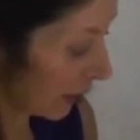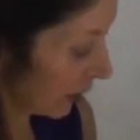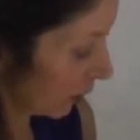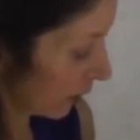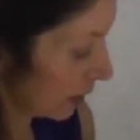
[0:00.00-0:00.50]
I
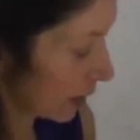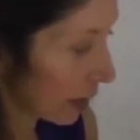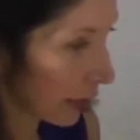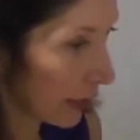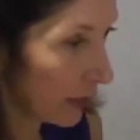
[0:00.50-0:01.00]
go
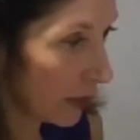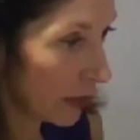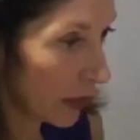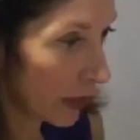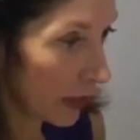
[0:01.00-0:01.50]
online
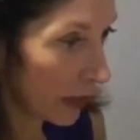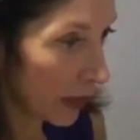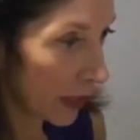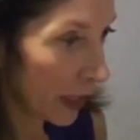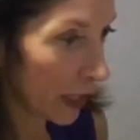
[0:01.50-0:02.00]

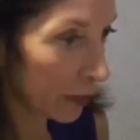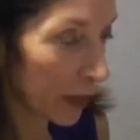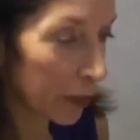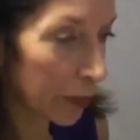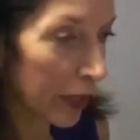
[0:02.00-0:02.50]

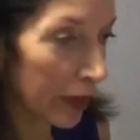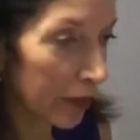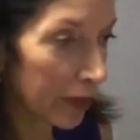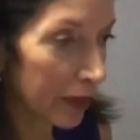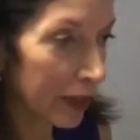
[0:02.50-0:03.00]
and my
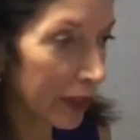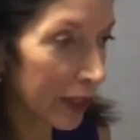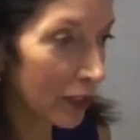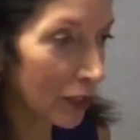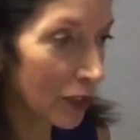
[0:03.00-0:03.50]
breath
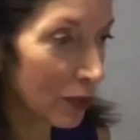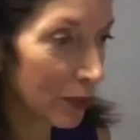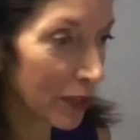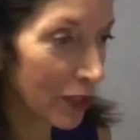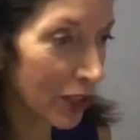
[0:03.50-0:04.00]
catches
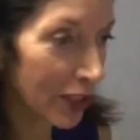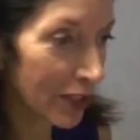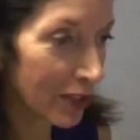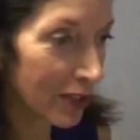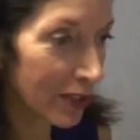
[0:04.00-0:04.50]
in my
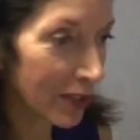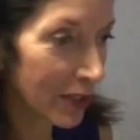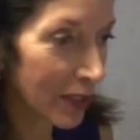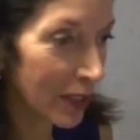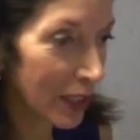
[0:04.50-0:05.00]
chest
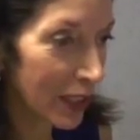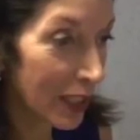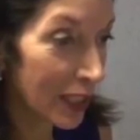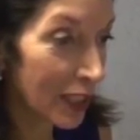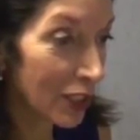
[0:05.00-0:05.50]

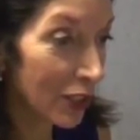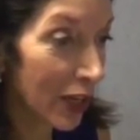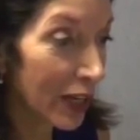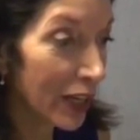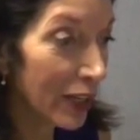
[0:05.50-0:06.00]

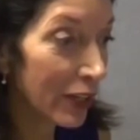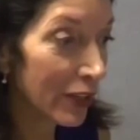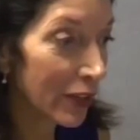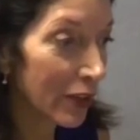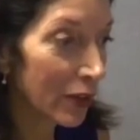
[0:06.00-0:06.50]
until I
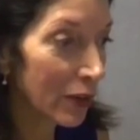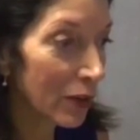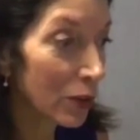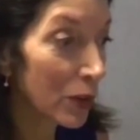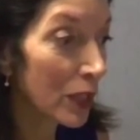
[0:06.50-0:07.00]
hear
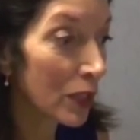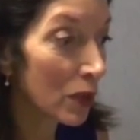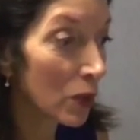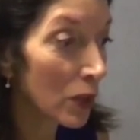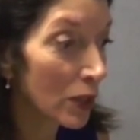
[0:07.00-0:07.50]
three
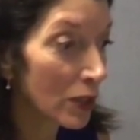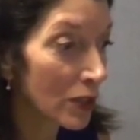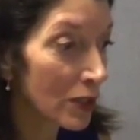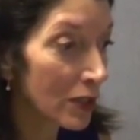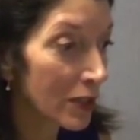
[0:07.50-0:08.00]
little
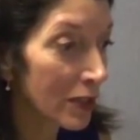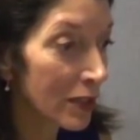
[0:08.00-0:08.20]
words.